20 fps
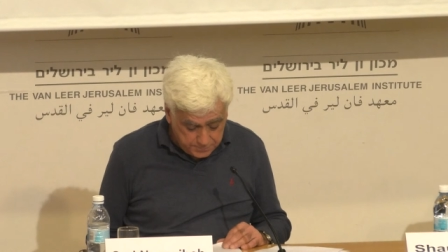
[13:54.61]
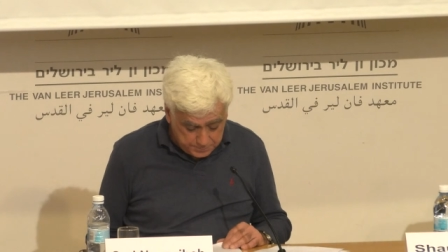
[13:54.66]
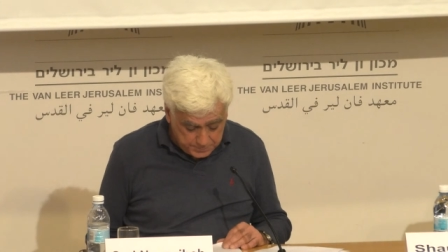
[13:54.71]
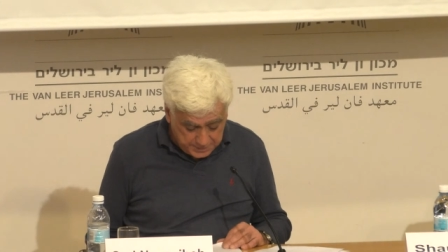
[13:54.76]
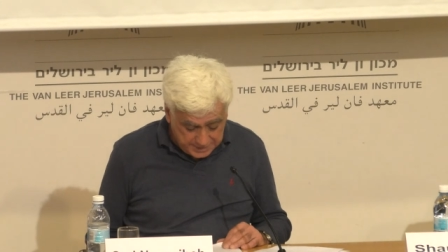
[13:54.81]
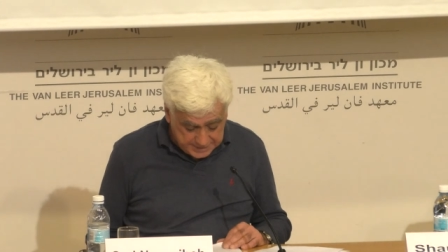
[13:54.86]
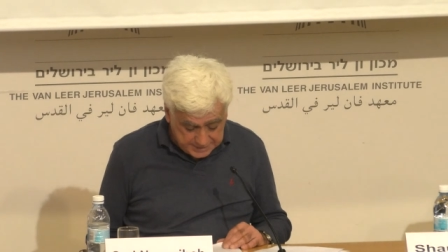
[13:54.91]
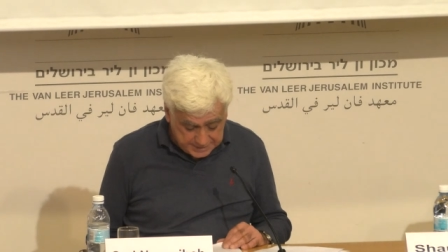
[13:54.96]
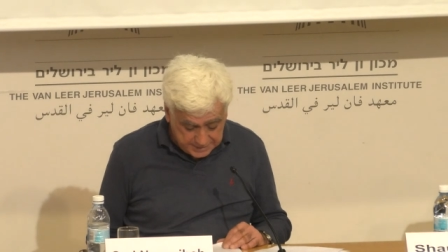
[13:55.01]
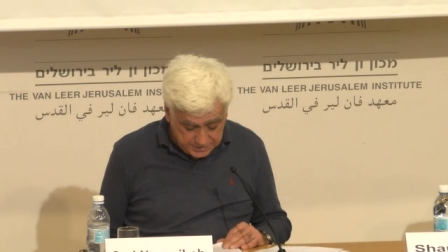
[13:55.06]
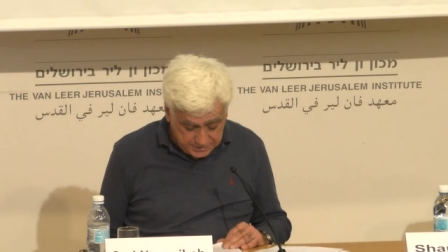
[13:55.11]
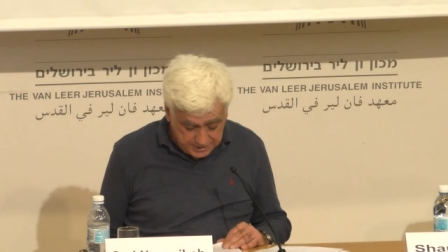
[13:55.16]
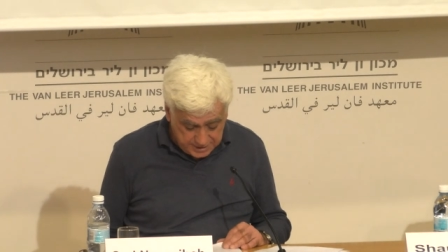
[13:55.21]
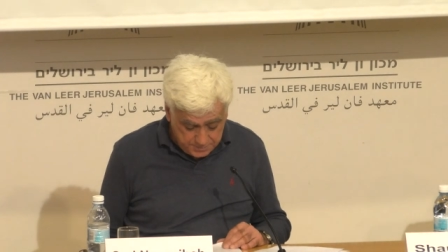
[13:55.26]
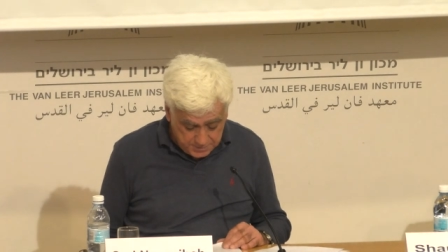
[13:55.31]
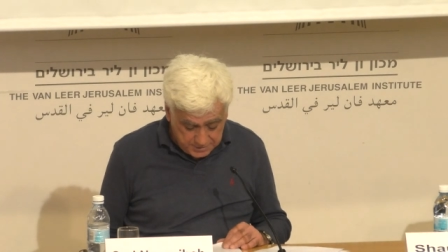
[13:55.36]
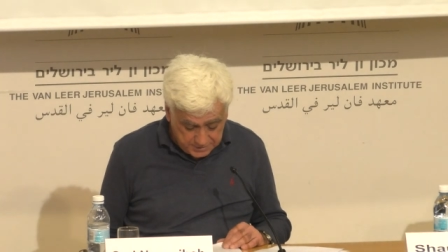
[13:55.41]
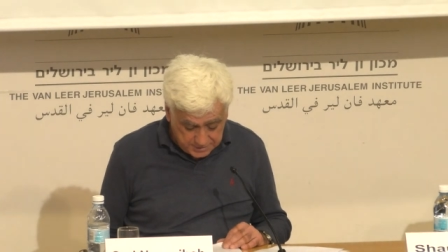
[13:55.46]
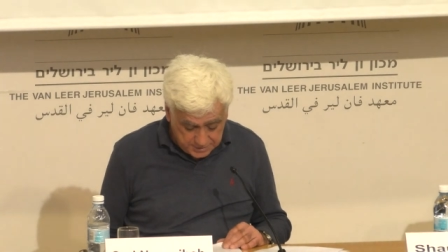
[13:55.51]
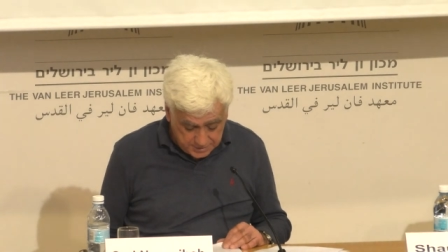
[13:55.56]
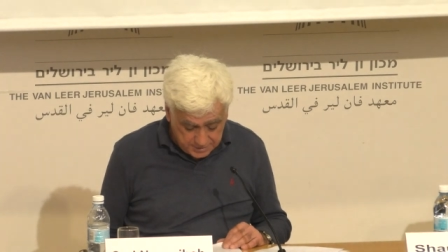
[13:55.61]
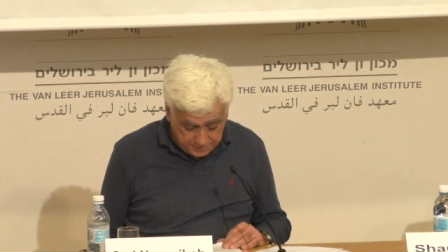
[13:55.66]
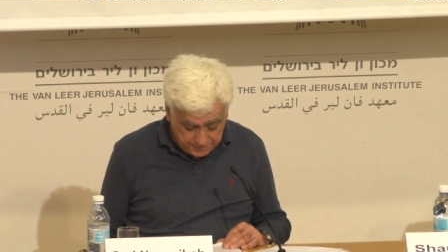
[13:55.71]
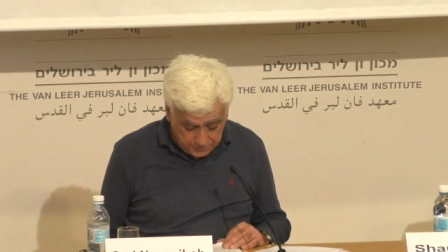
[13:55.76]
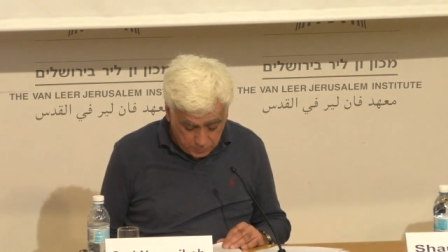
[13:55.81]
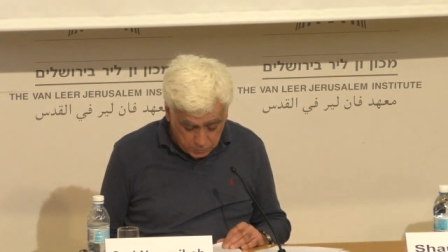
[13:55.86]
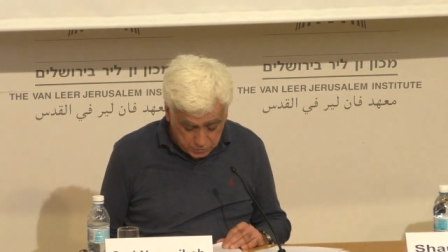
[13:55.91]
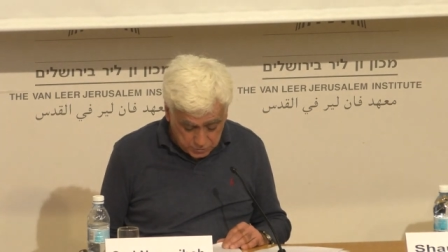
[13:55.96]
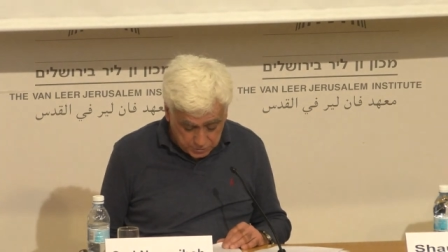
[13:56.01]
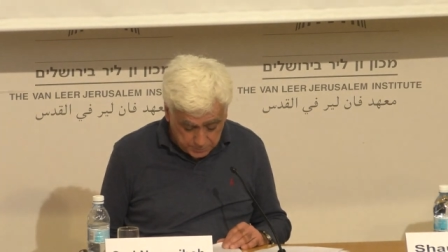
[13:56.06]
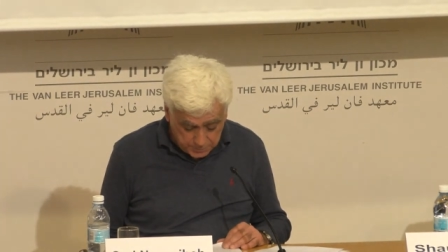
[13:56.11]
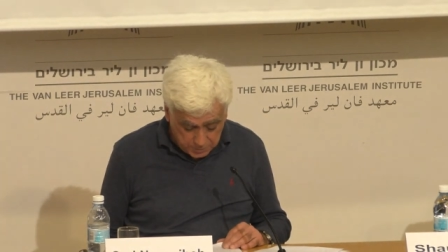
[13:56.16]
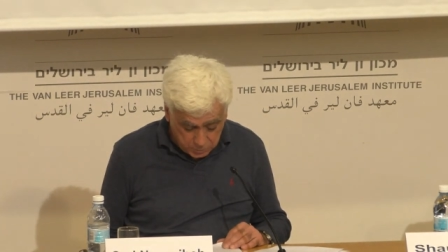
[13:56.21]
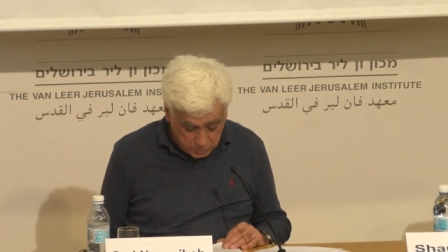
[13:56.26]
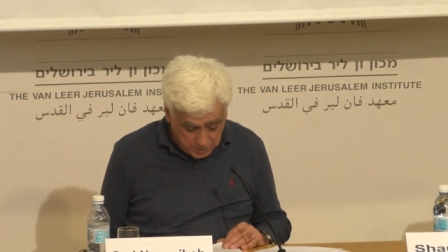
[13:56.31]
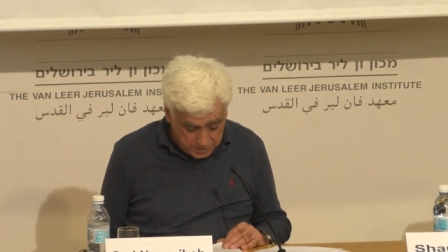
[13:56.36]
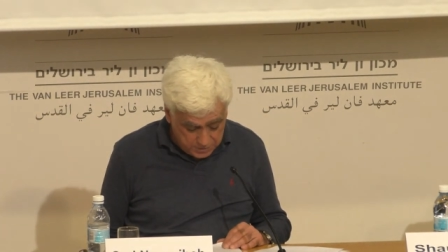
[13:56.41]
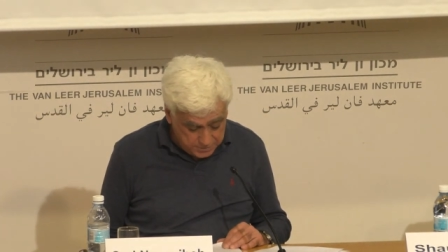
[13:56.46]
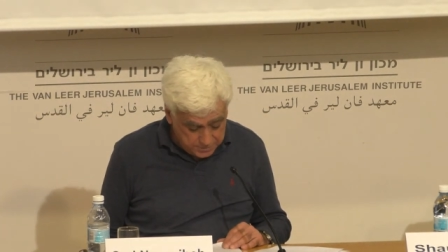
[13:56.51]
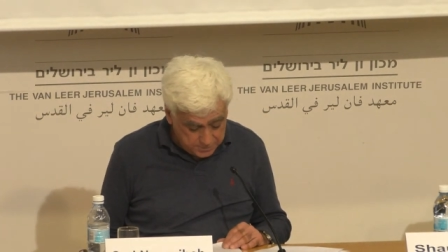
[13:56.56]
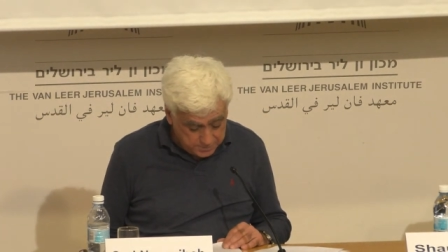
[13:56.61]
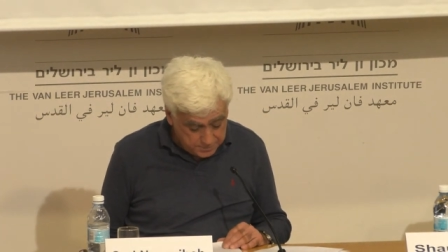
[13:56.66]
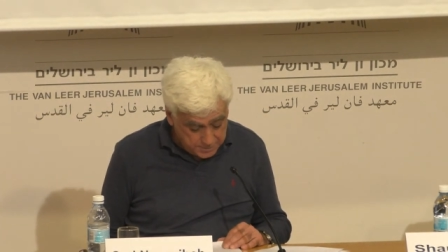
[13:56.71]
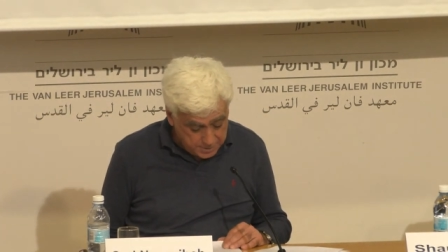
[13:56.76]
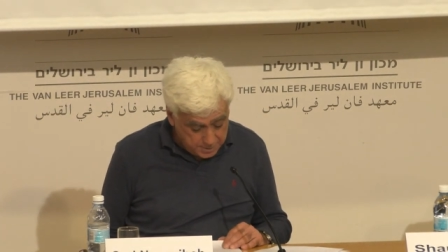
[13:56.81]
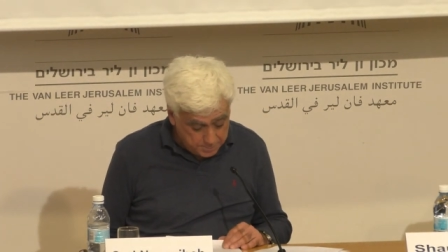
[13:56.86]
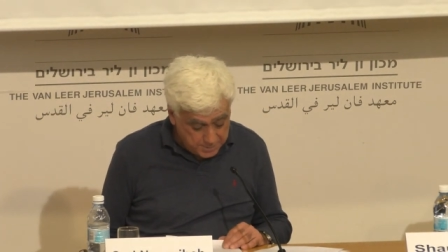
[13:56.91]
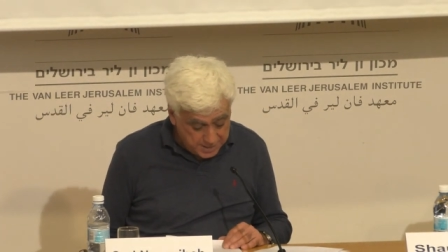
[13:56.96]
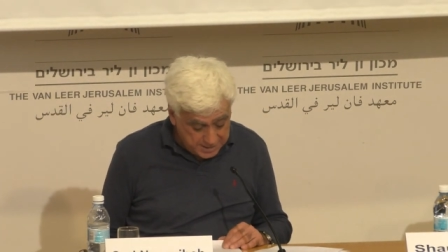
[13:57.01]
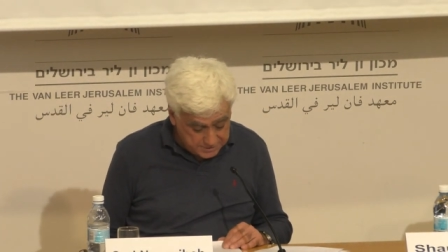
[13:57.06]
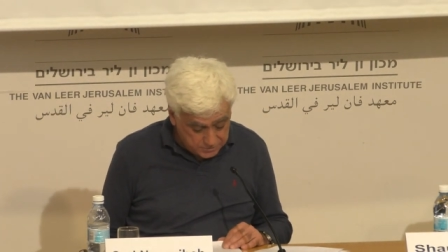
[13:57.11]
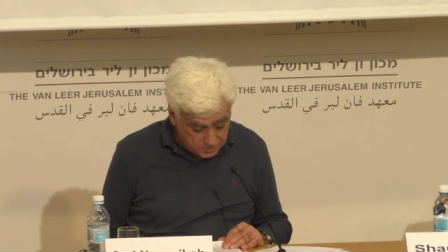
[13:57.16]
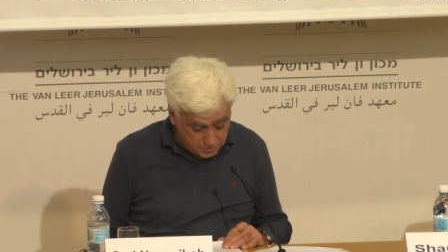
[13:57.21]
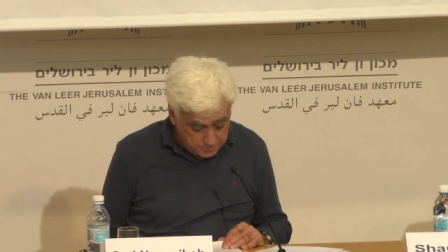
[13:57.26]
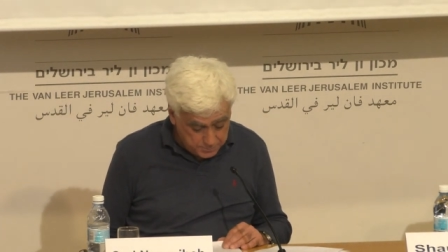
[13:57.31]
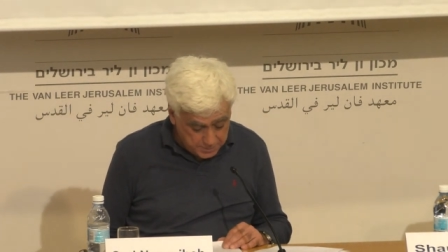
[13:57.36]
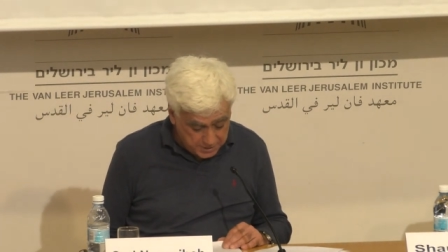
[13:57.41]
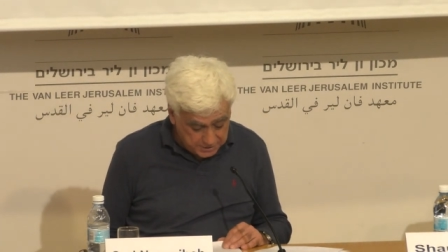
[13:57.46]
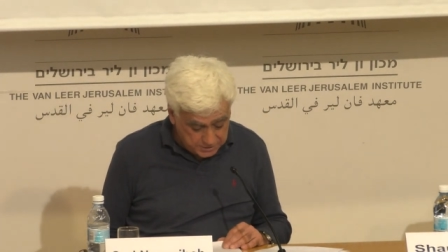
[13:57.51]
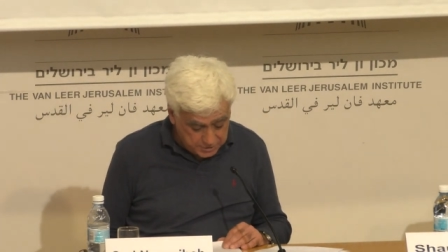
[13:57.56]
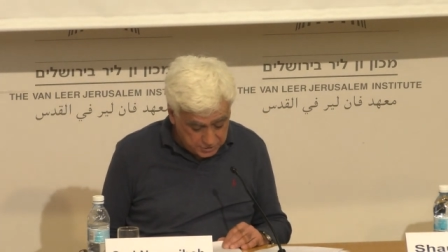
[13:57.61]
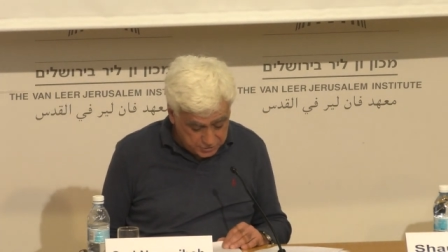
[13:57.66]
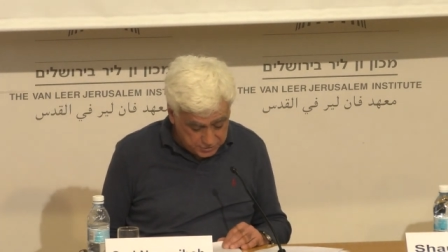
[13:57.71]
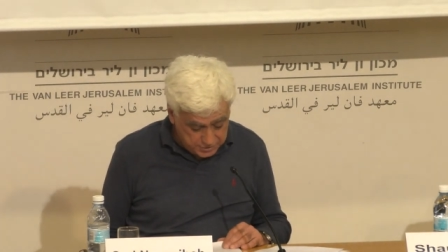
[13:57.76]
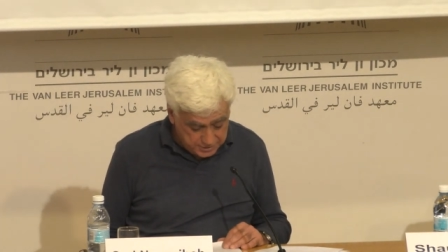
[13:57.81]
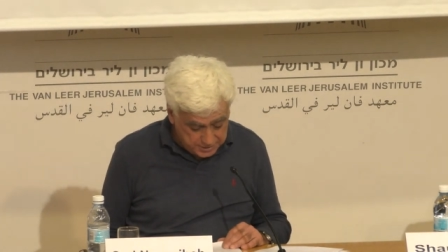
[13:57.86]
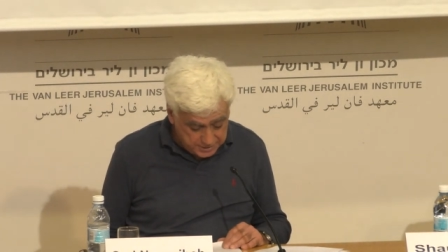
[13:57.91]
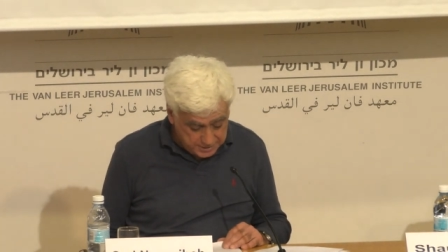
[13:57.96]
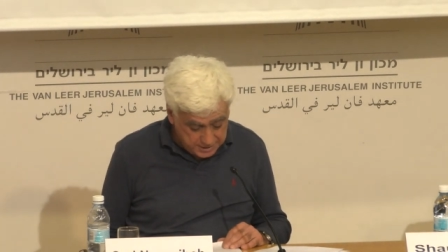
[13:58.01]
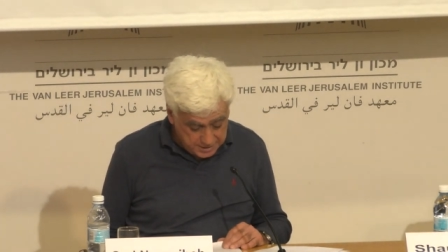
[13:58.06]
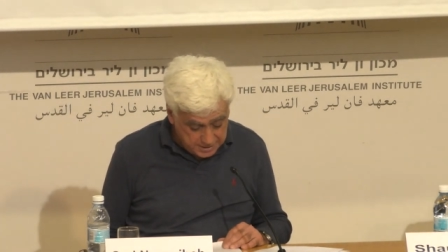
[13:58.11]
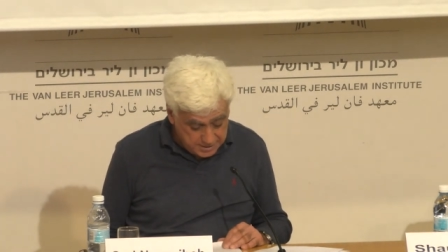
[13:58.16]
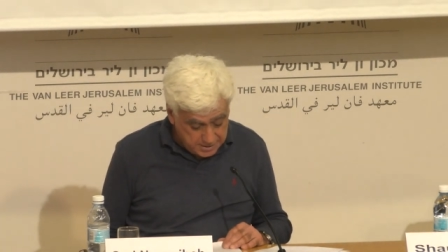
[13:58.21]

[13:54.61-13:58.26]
peace agreement in the future between them, based on partitioning,